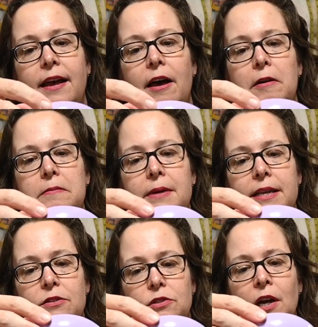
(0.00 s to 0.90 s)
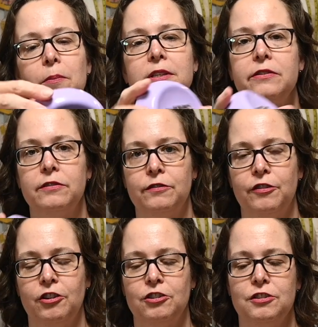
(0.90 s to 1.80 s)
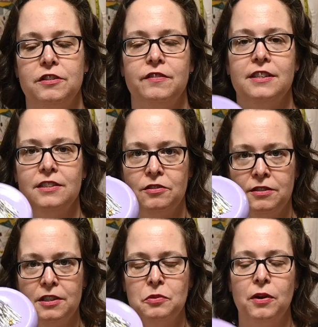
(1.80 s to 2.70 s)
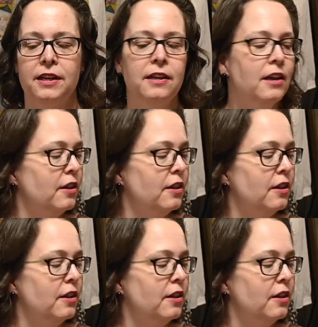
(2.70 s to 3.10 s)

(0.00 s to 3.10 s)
And there's a couple different versions of this. There's this one.